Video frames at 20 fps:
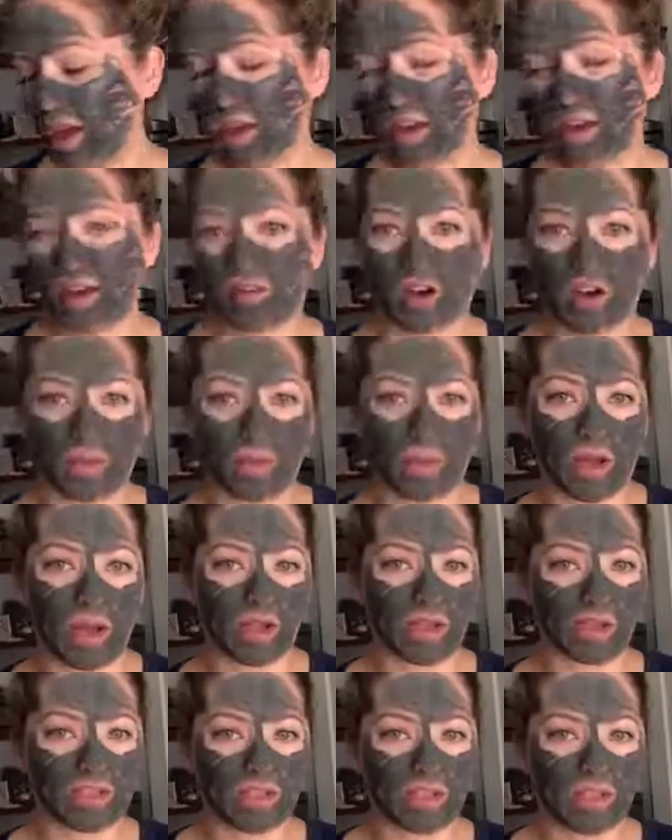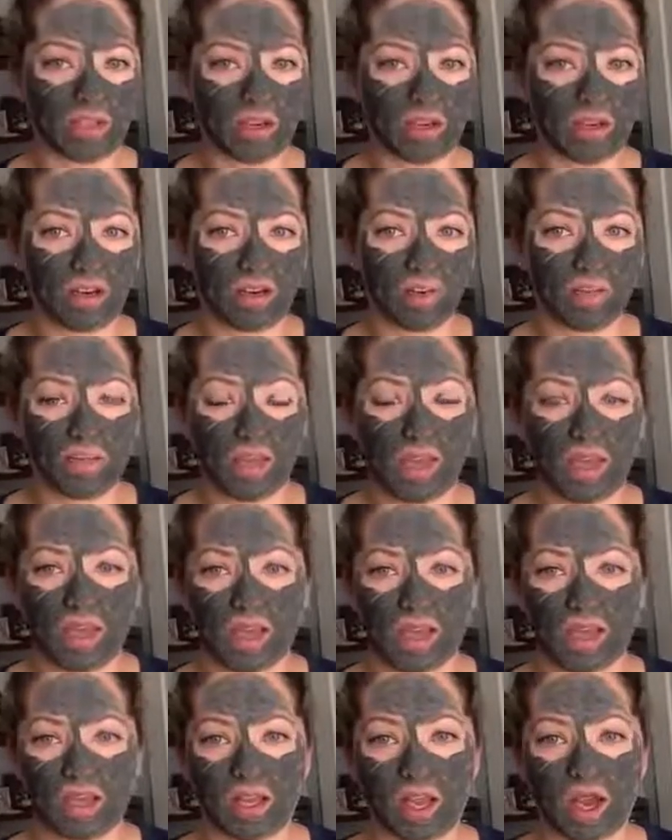of our box here, it
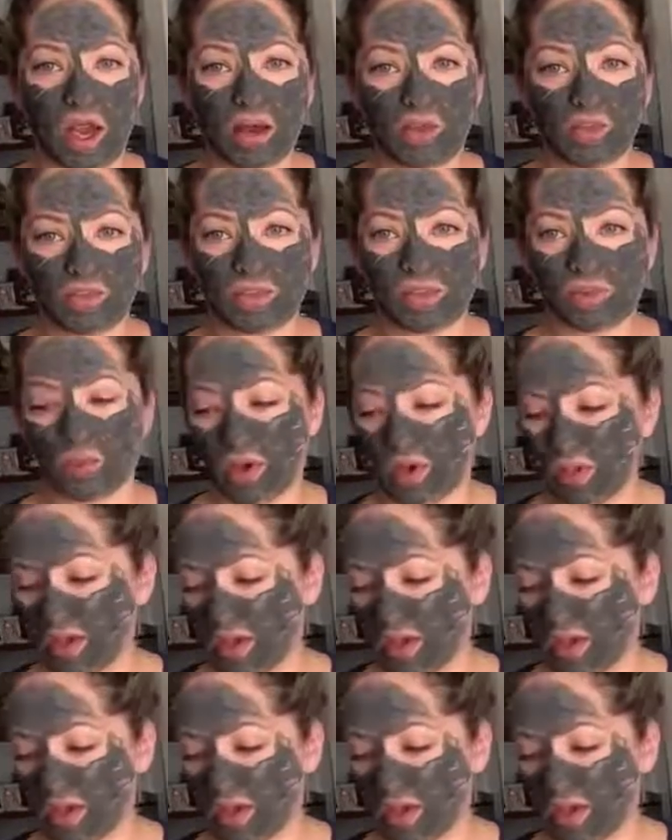comes with a